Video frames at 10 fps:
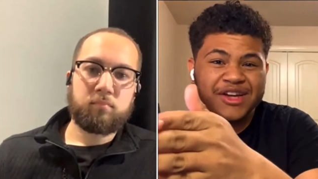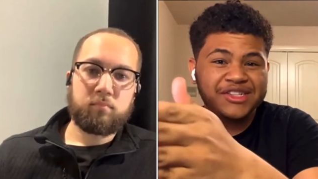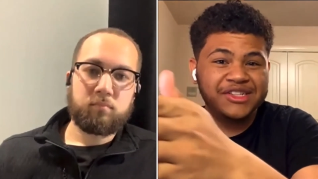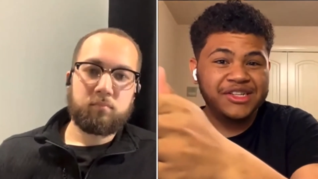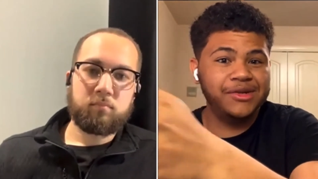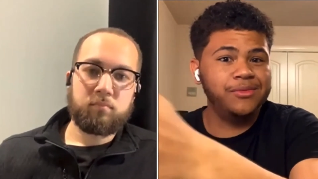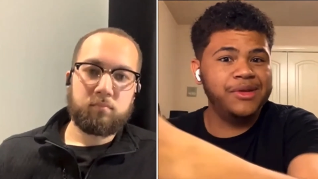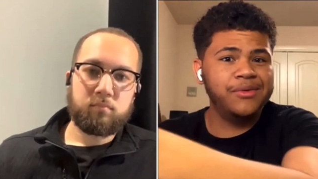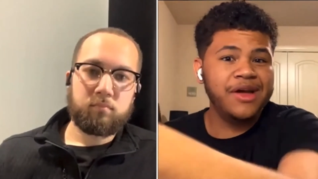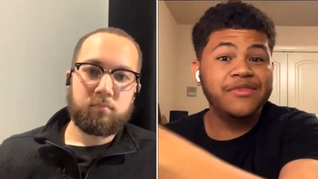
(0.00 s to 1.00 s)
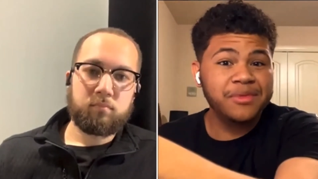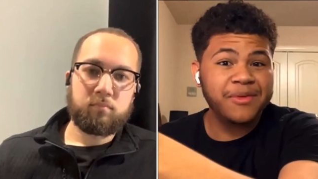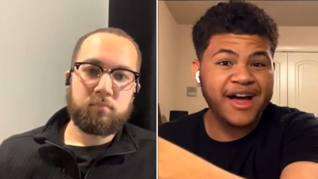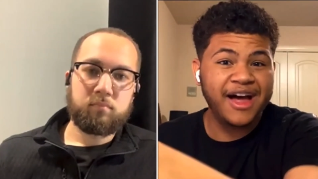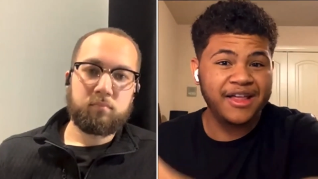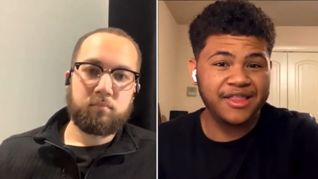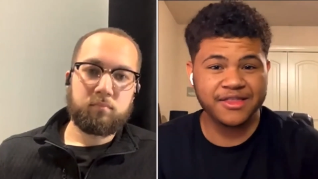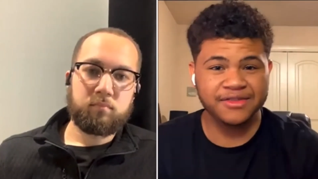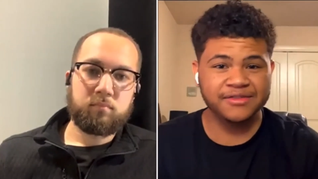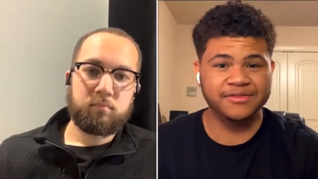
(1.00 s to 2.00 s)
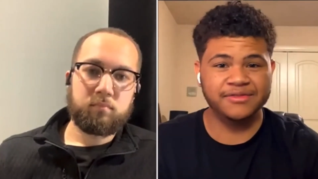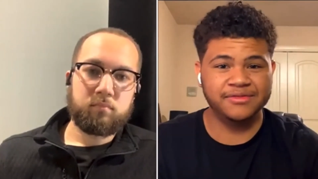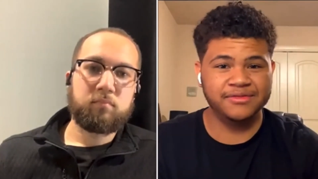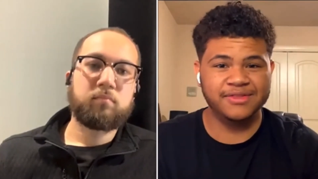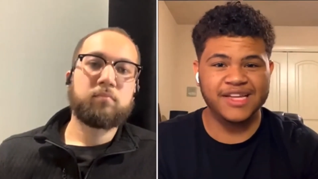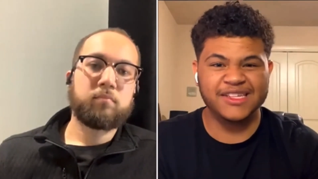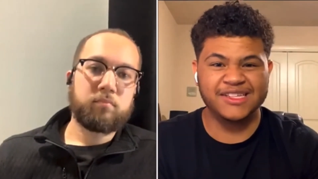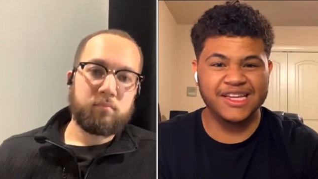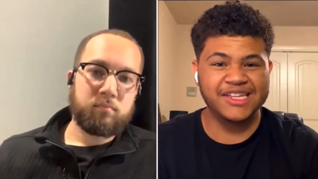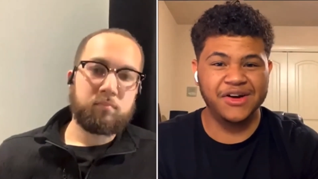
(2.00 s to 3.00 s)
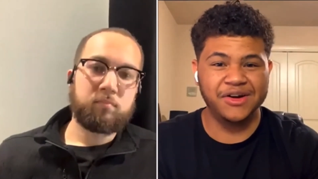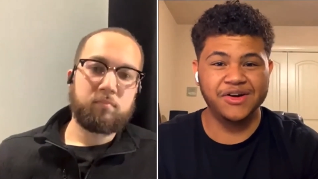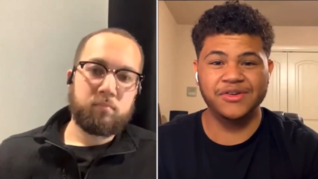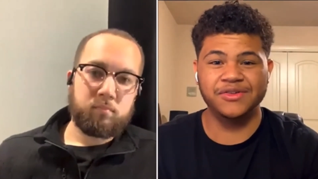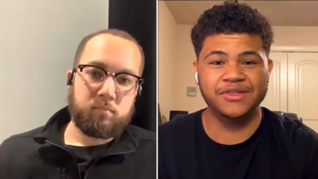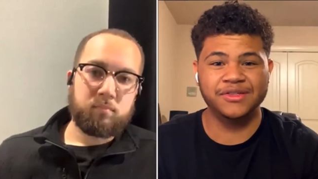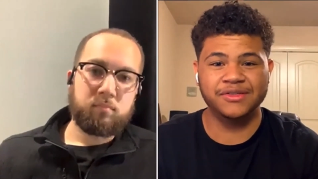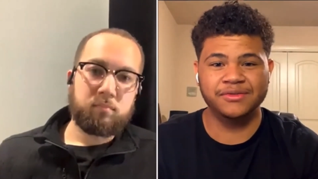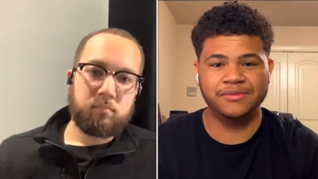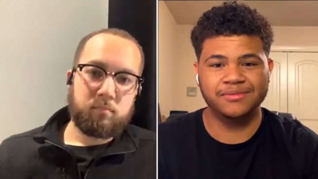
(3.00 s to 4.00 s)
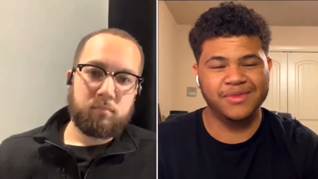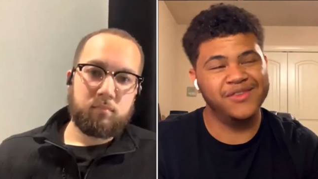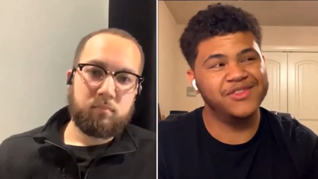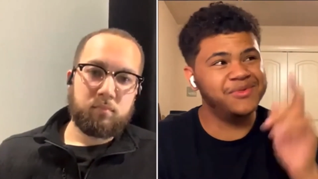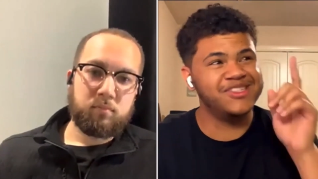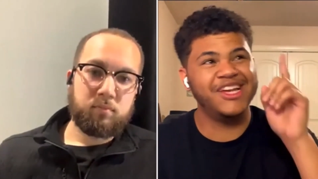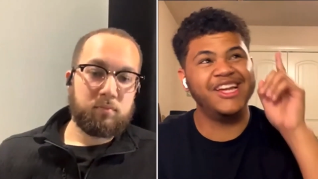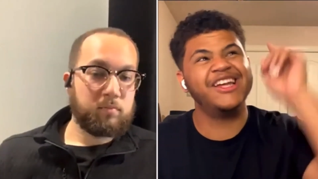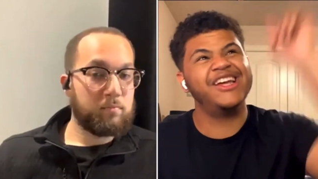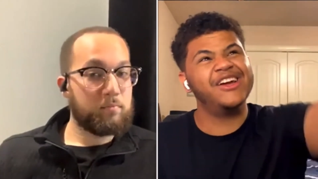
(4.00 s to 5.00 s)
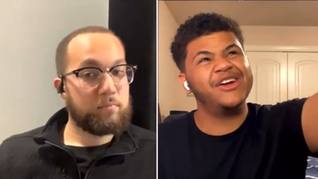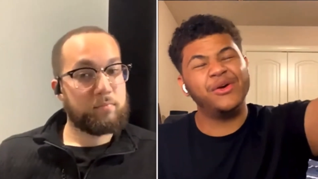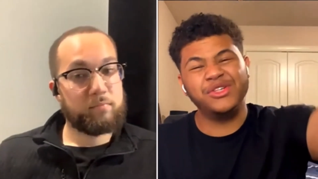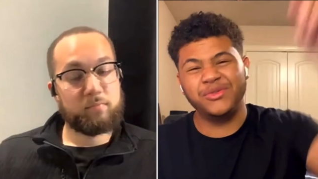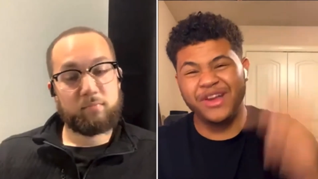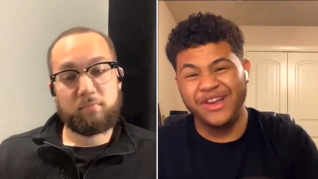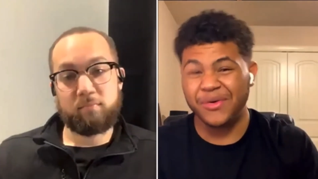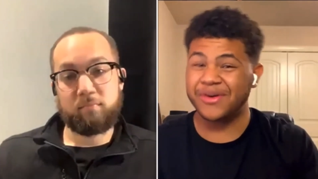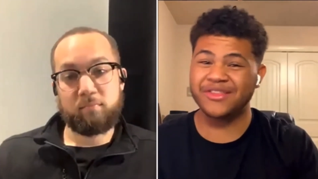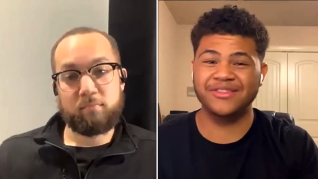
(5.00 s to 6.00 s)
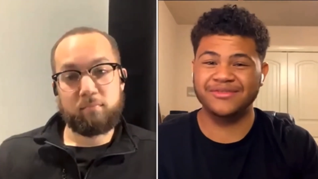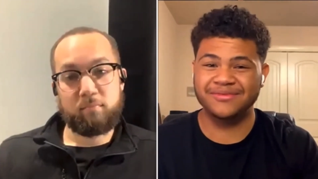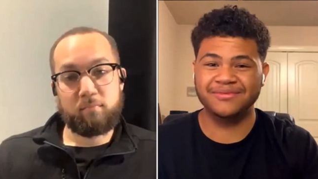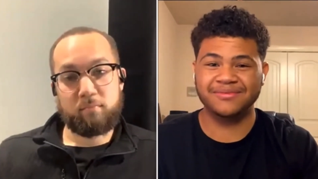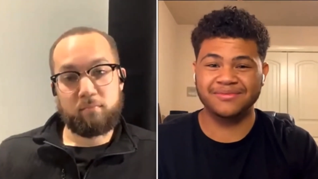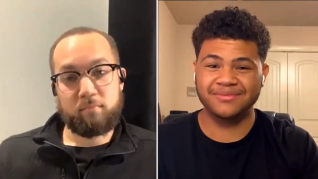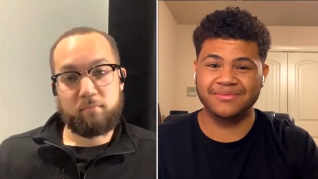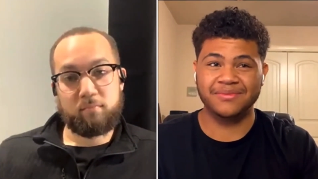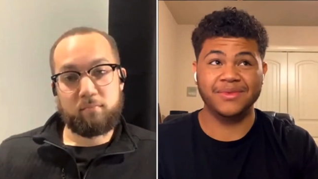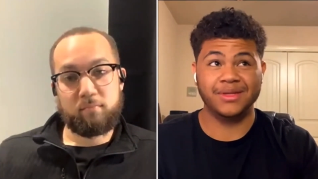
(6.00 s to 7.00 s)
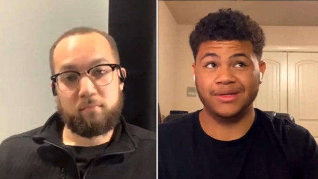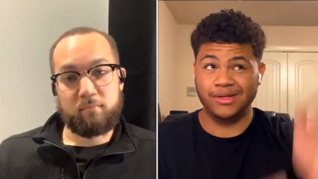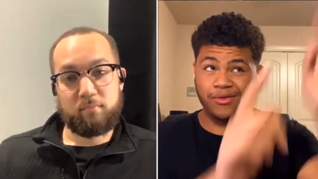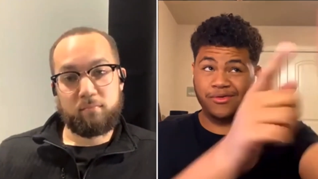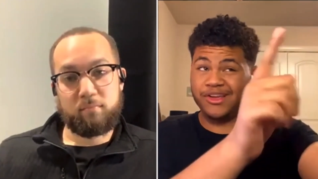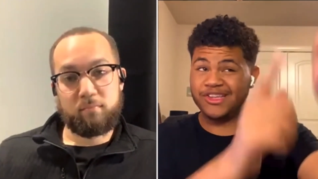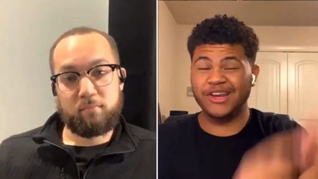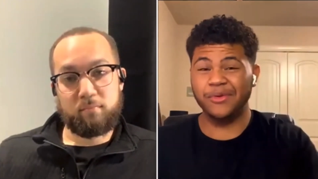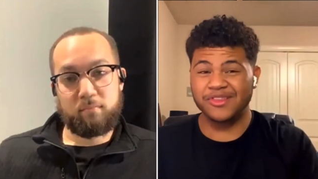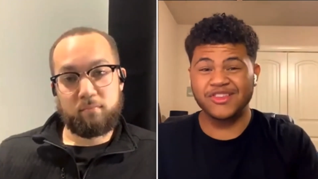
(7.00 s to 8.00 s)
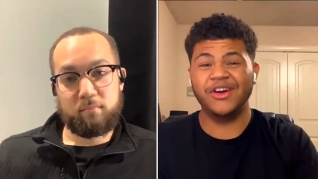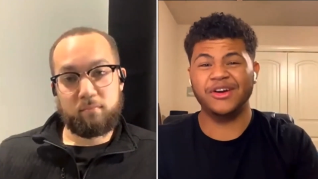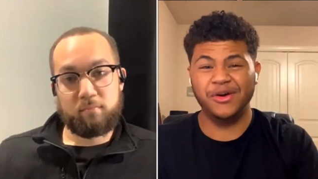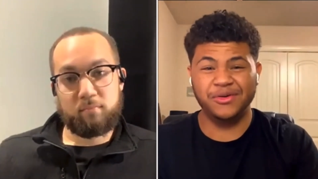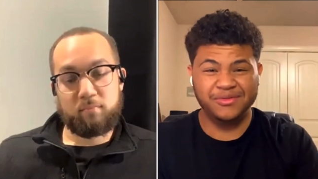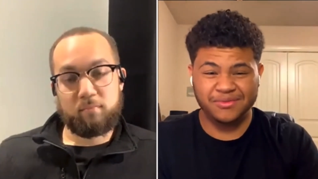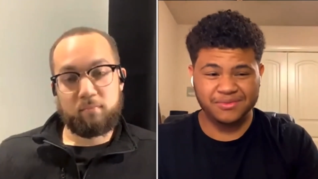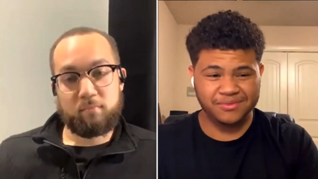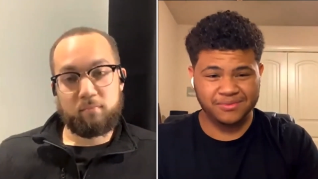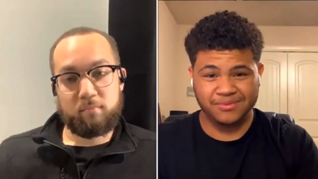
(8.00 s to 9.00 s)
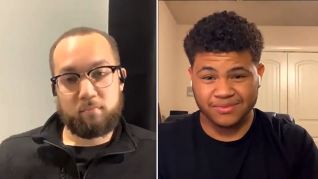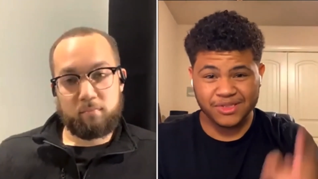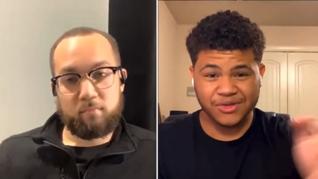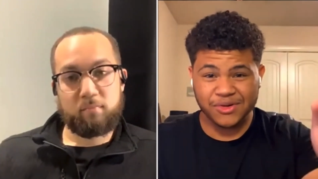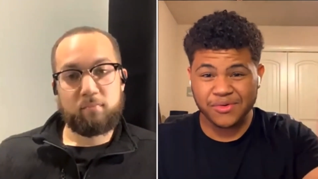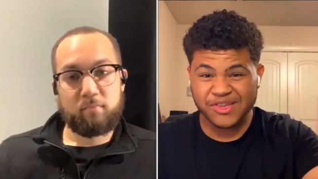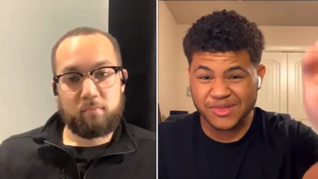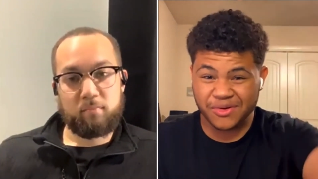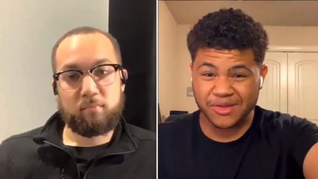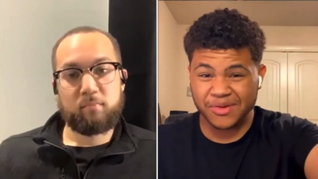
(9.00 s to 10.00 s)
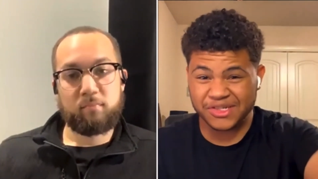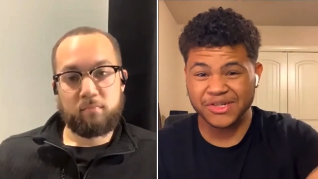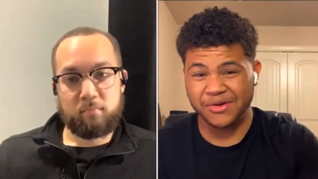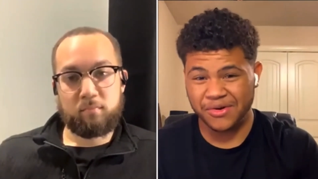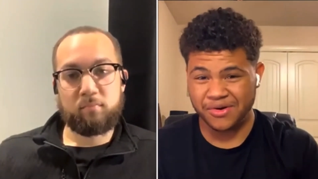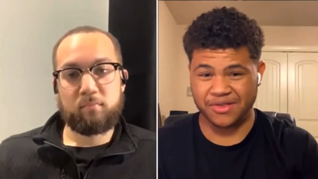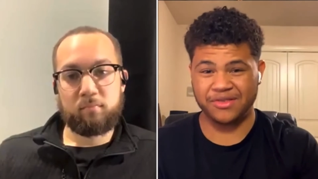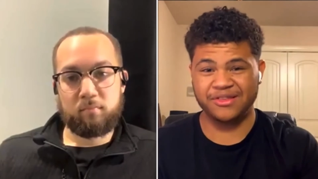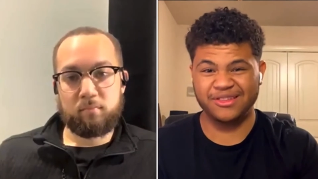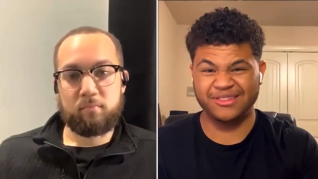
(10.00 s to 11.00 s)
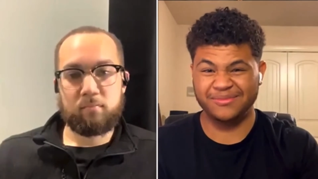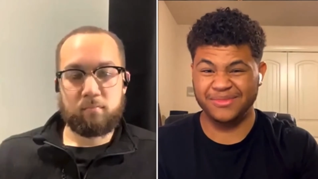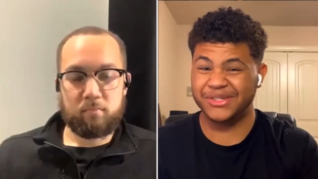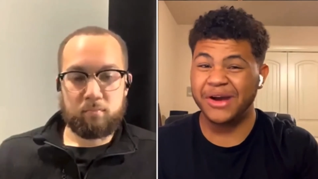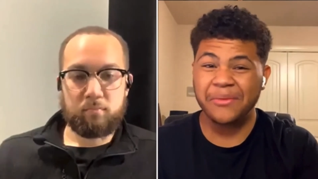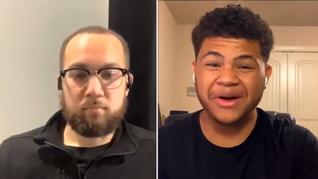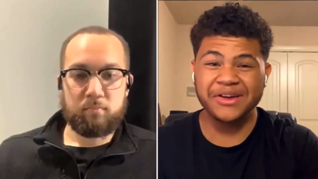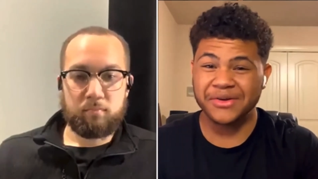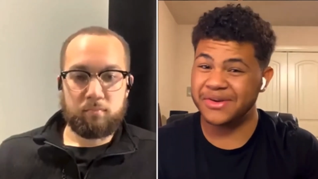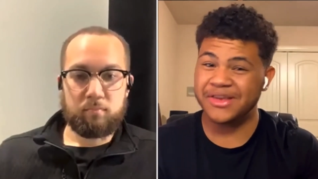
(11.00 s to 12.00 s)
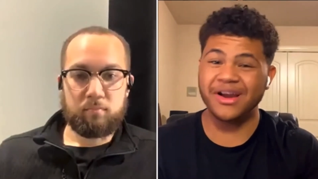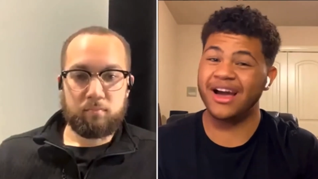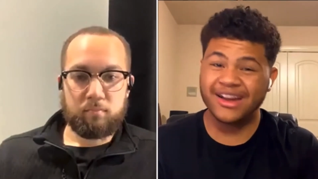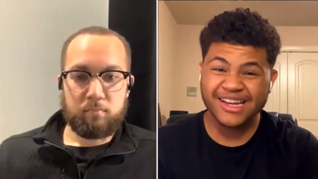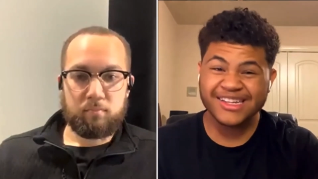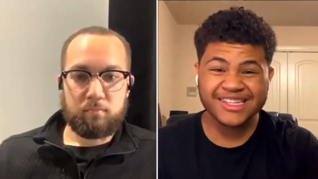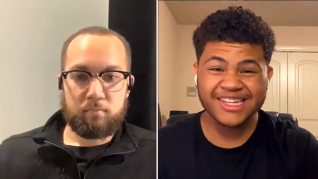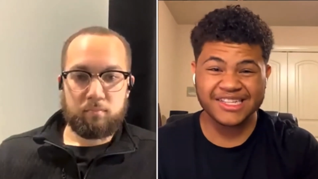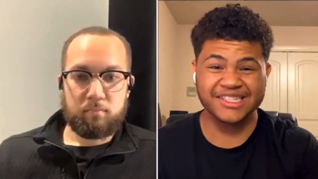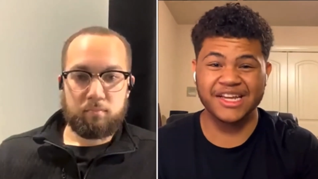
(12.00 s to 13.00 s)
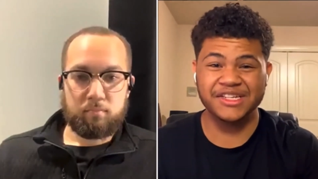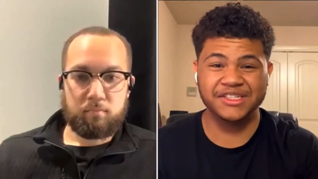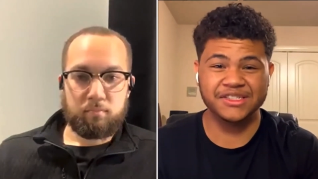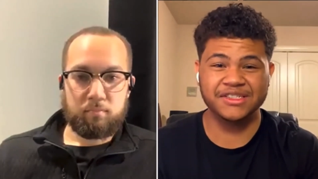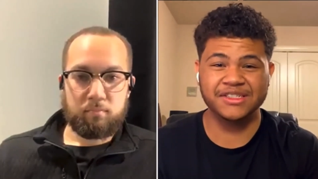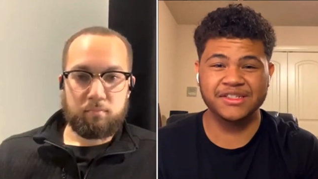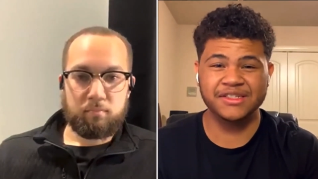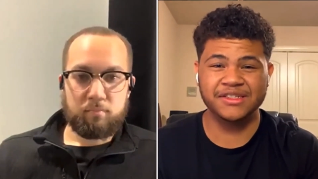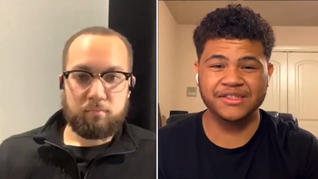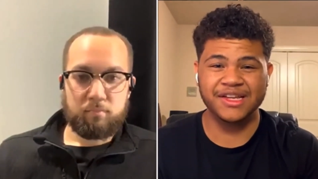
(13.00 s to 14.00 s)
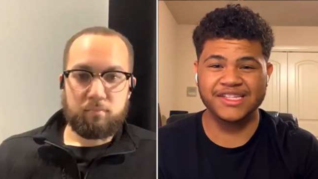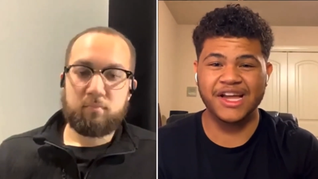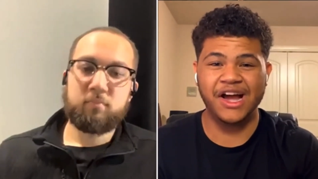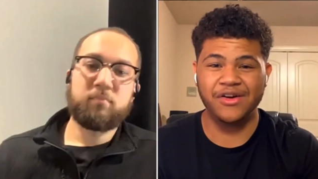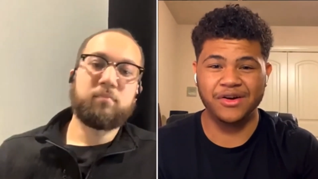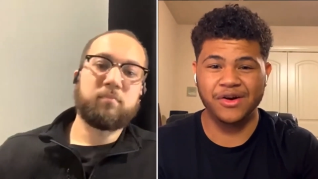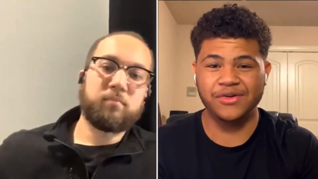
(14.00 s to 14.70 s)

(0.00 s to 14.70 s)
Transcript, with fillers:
Speaker 1: you'll be away from the path. That's that's how it goes. Someone said, "Go straight north. Go face that north star. Go zero degrees north. I want you to go north." But you're at one degree. You're not going to get to the destination. That's not how it mm. goes.